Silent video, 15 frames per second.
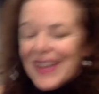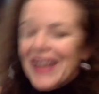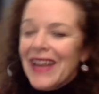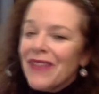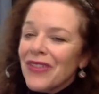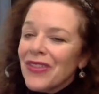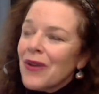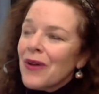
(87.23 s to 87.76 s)

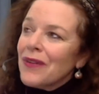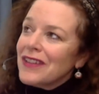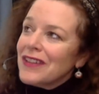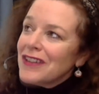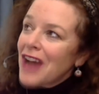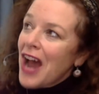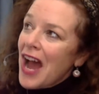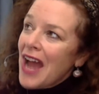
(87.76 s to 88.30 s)
even though the
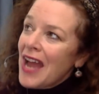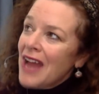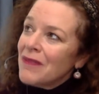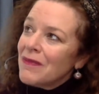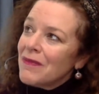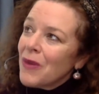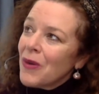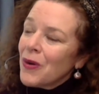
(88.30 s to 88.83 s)

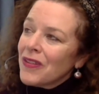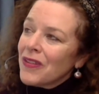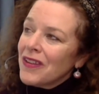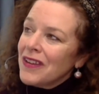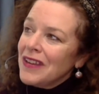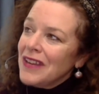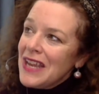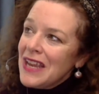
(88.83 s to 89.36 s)
time or
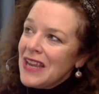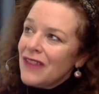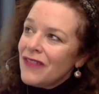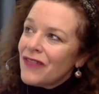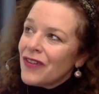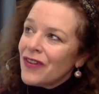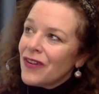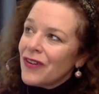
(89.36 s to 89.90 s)
the
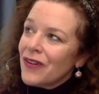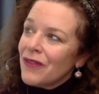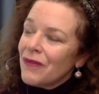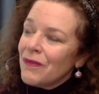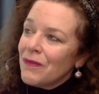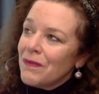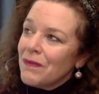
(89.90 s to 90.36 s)
need for